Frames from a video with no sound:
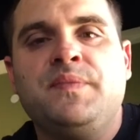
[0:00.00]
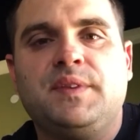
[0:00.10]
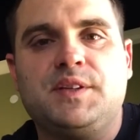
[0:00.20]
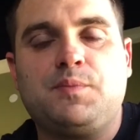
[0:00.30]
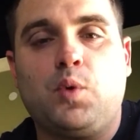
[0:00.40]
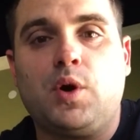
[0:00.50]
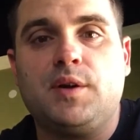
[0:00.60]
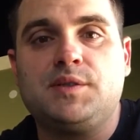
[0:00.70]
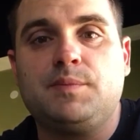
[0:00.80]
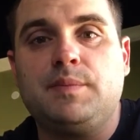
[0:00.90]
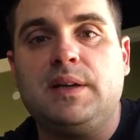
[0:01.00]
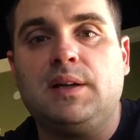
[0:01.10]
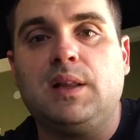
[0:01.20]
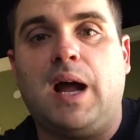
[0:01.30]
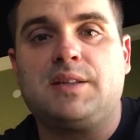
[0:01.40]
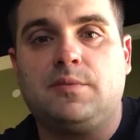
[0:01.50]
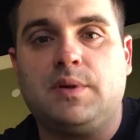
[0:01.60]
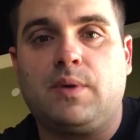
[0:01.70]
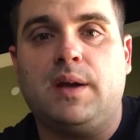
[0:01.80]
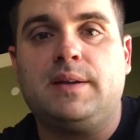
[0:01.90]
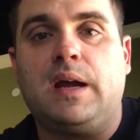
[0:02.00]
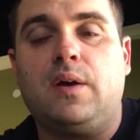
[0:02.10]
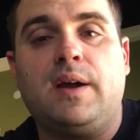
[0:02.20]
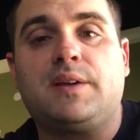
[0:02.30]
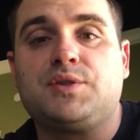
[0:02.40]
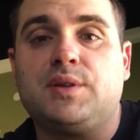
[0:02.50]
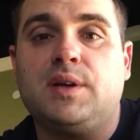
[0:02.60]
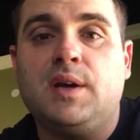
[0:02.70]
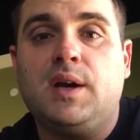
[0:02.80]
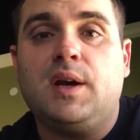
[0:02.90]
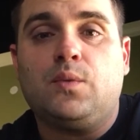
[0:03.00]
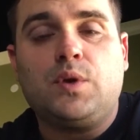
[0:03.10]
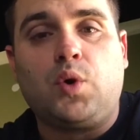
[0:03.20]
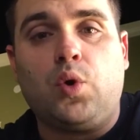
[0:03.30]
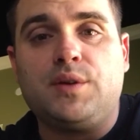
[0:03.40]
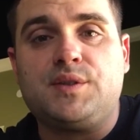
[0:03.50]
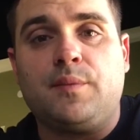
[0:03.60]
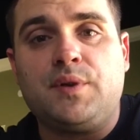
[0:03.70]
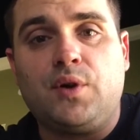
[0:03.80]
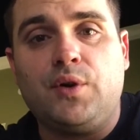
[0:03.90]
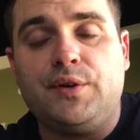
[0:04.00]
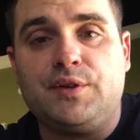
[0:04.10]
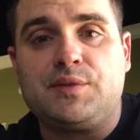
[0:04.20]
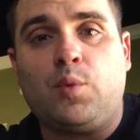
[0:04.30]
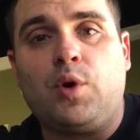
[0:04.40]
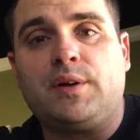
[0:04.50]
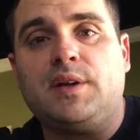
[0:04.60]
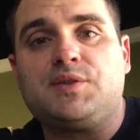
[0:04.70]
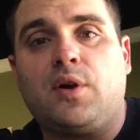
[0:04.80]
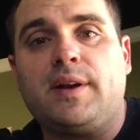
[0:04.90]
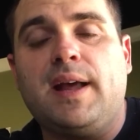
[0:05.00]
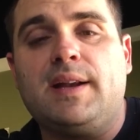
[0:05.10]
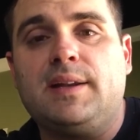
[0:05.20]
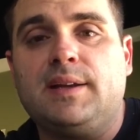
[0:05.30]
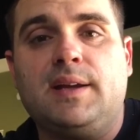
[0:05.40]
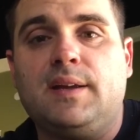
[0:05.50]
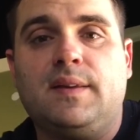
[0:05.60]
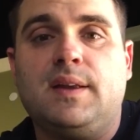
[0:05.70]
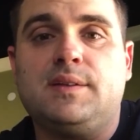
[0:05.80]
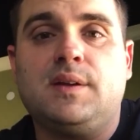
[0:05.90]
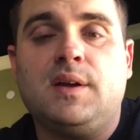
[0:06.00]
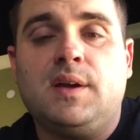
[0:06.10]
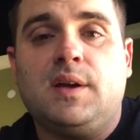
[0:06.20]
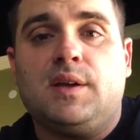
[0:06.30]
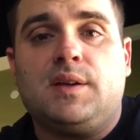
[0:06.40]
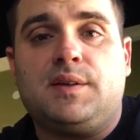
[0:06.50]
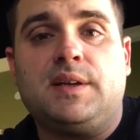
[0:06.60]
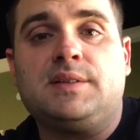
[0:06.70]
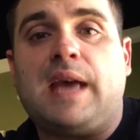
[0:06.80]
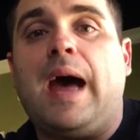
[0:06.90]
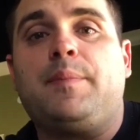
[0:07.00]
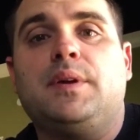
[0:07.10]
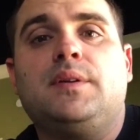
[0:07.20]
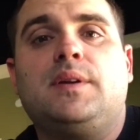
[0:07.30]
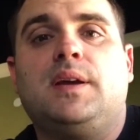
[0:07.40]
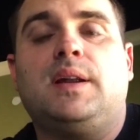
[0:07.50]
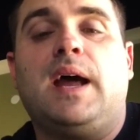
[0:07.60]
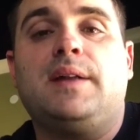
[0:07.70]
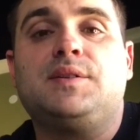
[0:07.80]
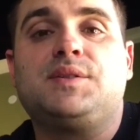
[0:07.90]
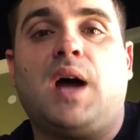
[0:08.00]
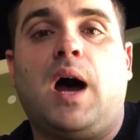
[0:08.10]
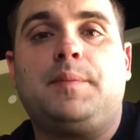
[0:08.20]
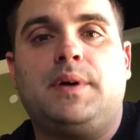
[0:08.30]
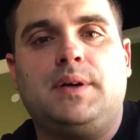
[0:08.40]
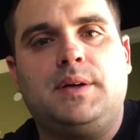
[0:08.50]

This word is meaning a lot to me right now. I actually recorded something earlier this morning and I started editing it, and then things happened and I had to stop.